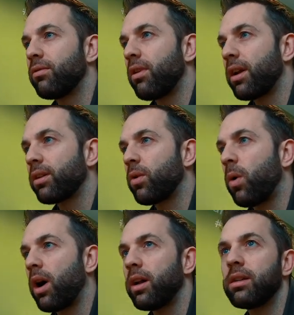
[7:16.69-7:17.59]
ran
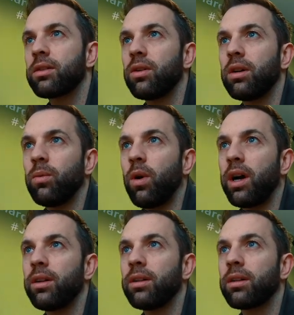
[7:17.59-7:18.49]
quite sort of
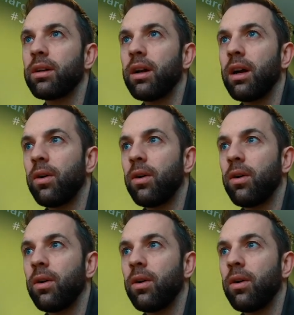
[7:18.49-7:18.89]
wild